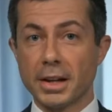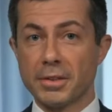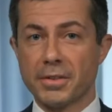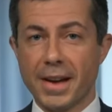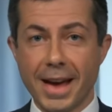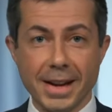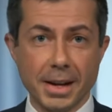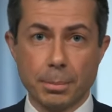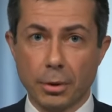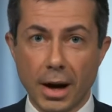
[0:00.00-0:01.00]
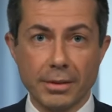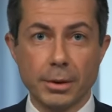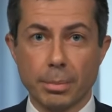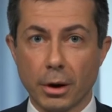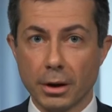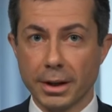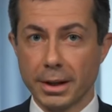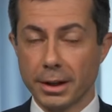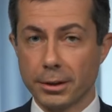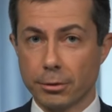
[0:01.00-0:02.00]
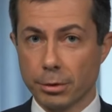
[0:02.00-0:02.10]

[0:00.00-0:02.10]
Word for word: If any private party is